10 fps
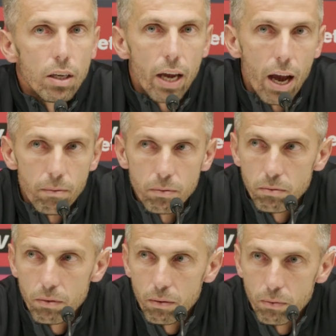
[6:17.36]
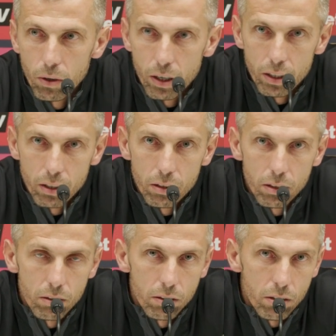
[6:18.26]
Yeah, I'm, I'm not going to
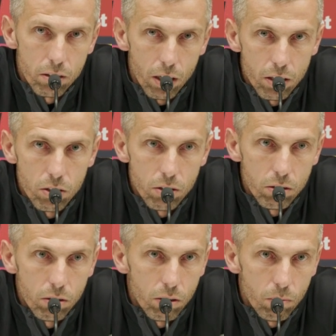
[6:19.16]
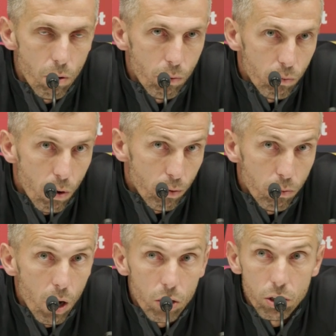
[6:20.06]
discuss what, we, what we've
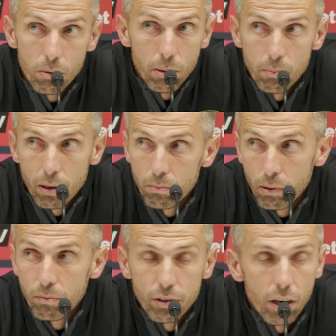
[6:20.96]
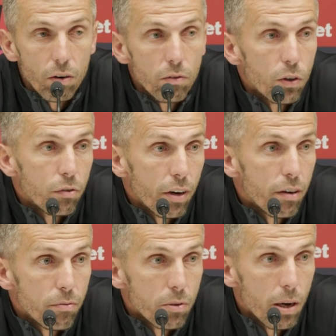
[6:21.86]
worked on, but Brent, Brentford are a real
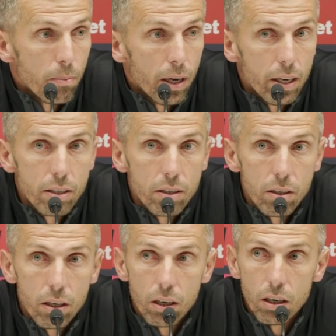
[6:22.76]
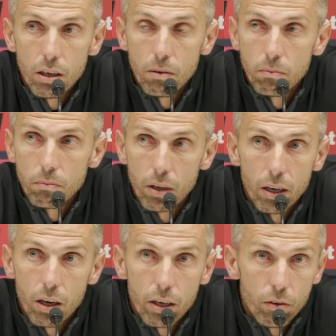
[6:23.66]
threat from set plays. Um, they
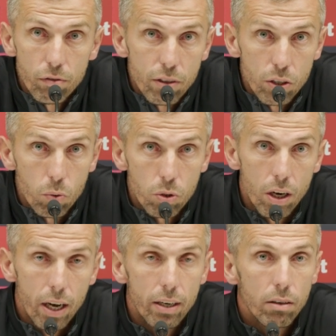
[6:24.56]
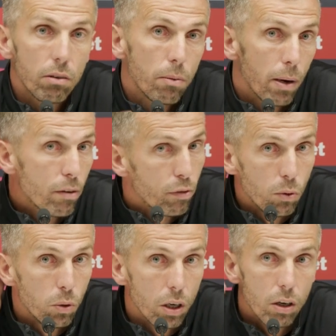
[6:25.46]
are, they're a physical side. They play
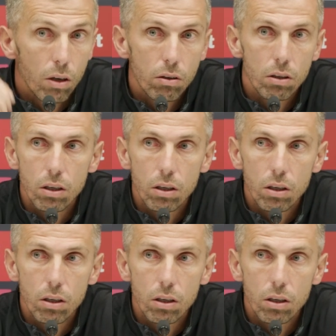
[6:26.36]
forward a lot.